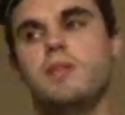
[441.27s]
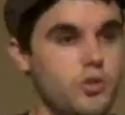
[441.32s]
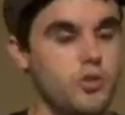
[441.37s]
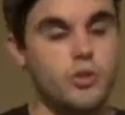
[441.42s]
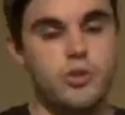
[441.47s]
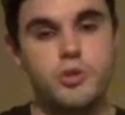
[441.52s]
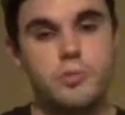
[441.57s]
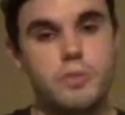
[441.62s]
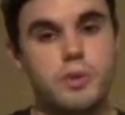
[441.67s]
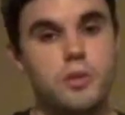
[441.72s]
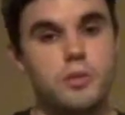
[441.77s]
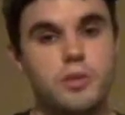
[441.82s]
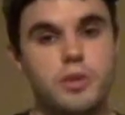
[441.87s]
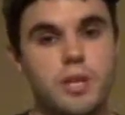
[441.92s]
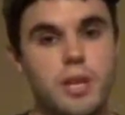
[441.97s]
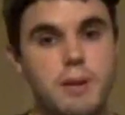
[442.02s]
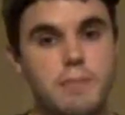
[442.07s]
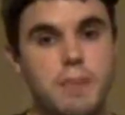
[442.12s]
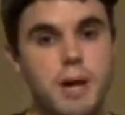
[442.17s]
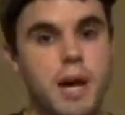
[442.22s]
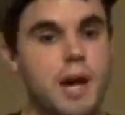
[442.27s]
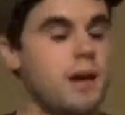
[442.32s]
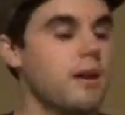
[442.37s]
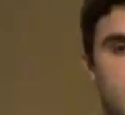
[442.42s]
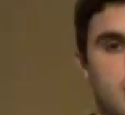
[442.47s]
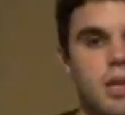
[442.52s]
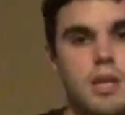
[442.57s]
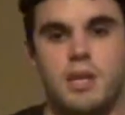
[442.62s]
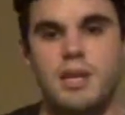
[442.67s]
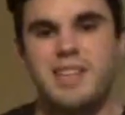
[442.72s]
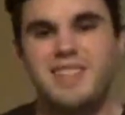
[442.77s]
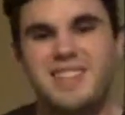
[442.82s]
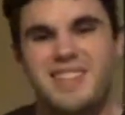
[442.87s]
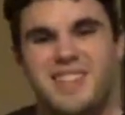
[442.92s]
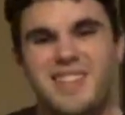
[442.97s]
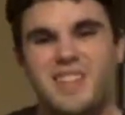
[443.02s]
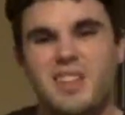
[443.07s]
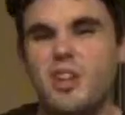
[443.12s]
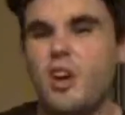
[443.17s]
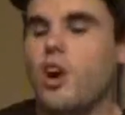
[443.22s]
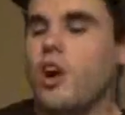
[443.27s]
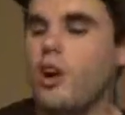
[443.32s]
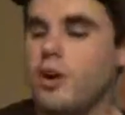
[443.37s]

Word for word: George Miller came back, and he did an